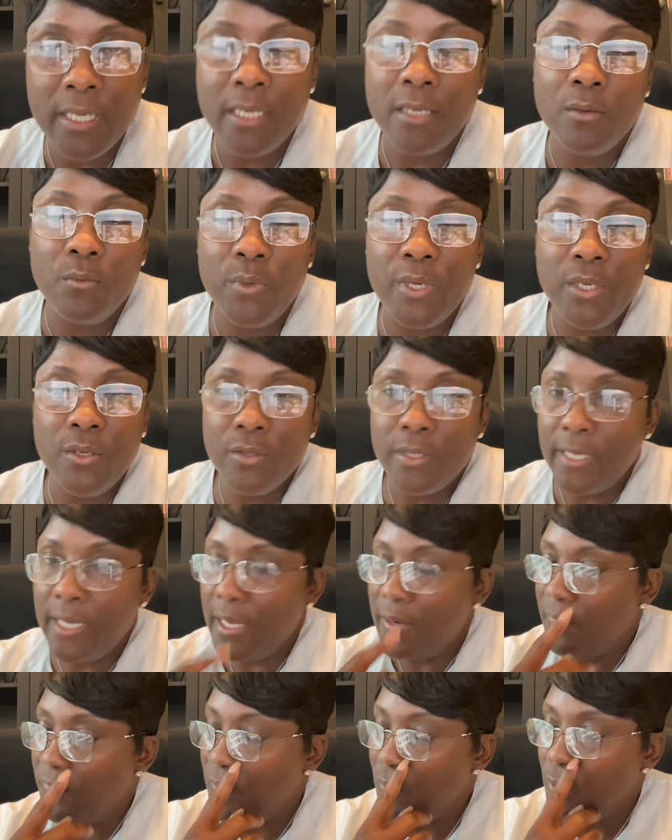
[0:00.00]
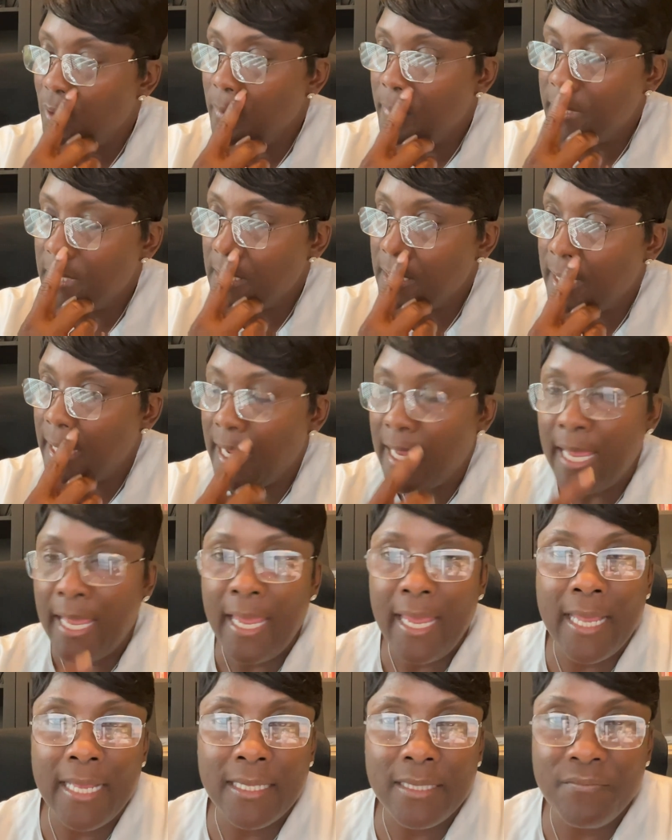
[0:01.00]
we usually get 4, but today I
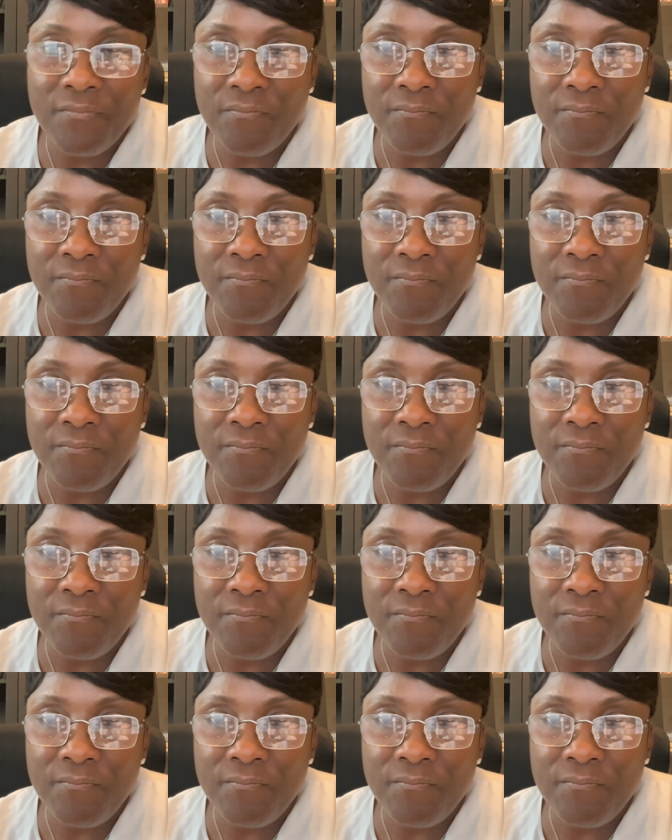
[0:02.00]
had